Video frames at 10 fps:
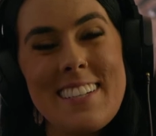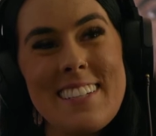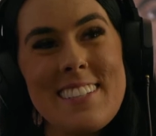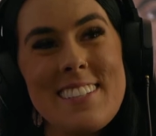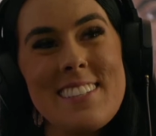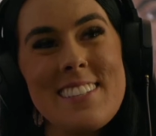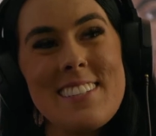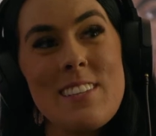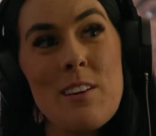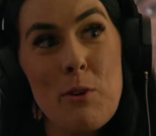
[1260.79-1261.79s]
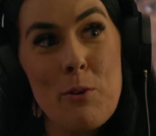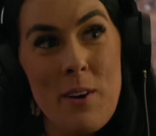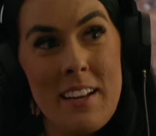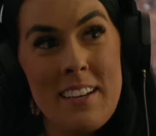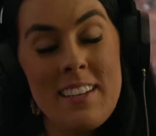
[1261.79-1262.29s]
is number
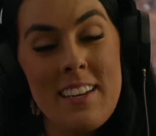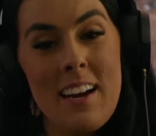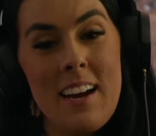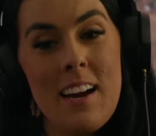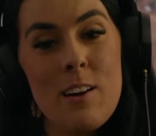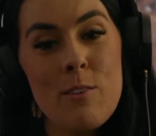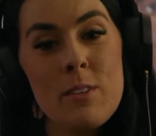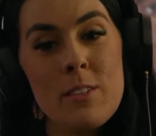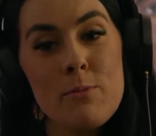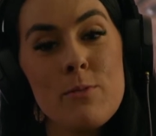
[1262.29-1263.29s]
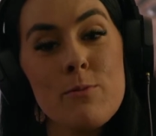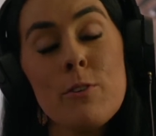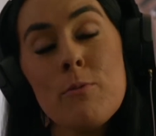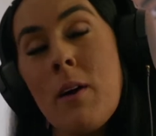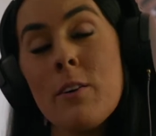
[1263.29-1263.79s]
one,
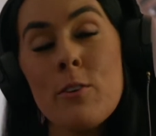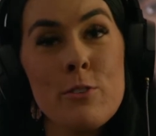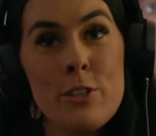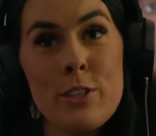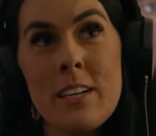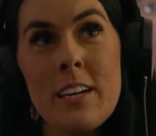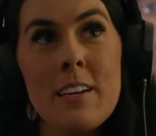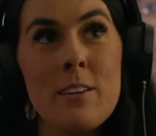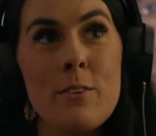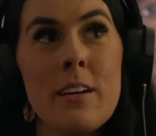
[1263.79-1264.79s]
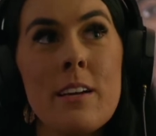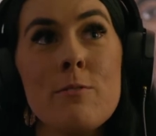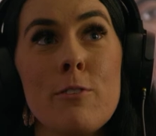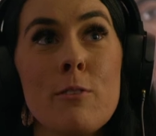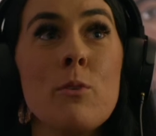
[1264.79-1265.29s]
for my own journey anyway,
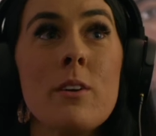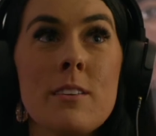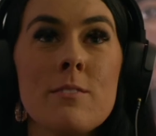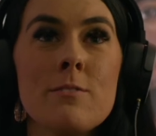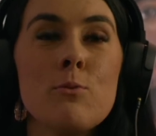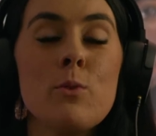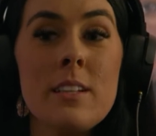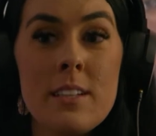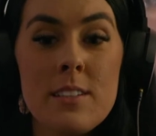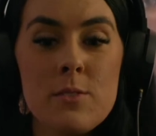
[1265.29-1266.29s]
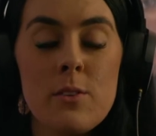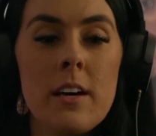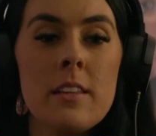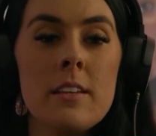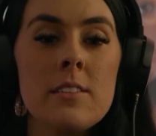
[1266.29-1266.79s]
and from what I've witnessed with
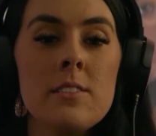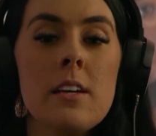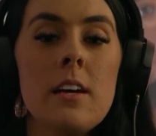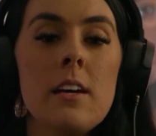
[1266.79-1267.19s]
others,